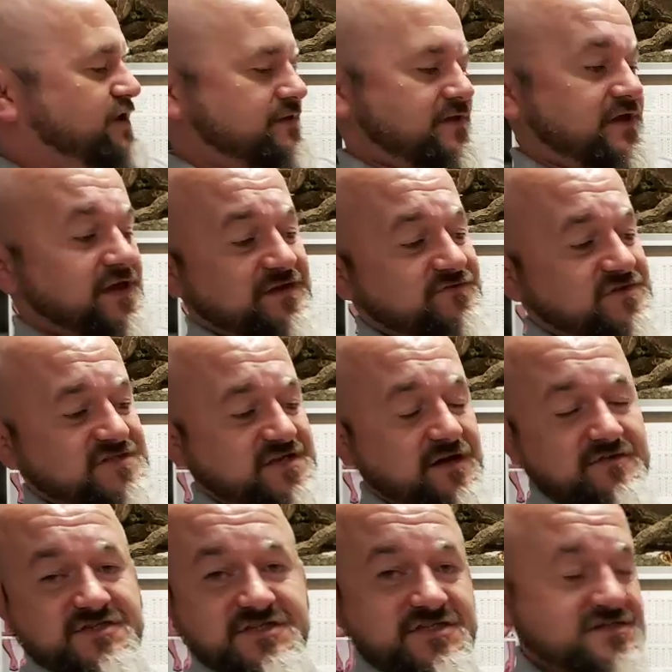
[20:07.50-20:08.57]
but even
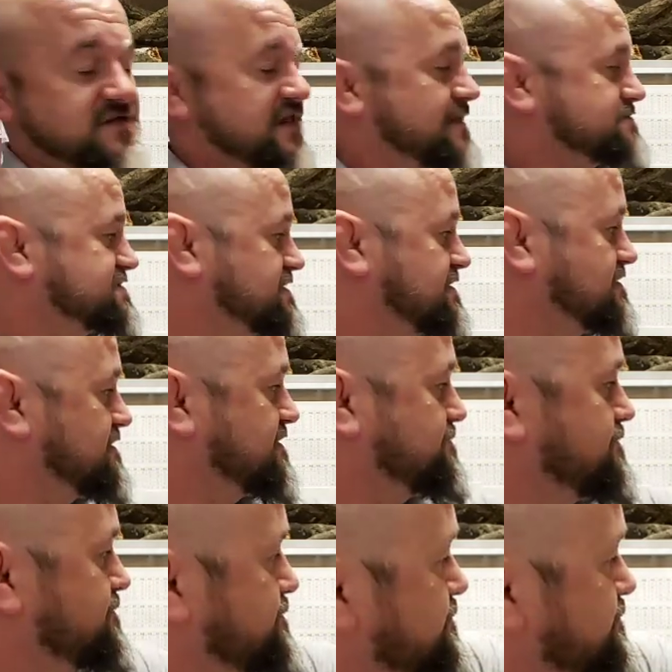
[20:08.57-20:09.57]
so she's still absolutely